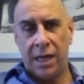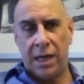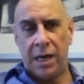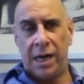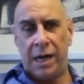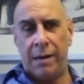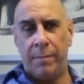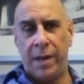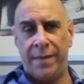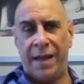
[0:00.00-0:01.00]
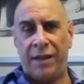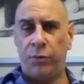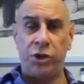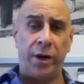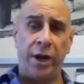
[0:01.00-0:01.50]
and that's
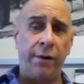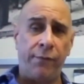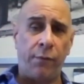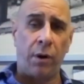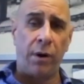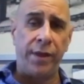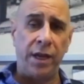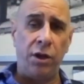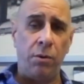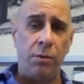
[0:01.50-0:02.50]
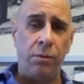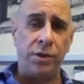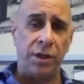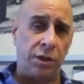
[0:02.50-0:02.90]
what you're here for, then you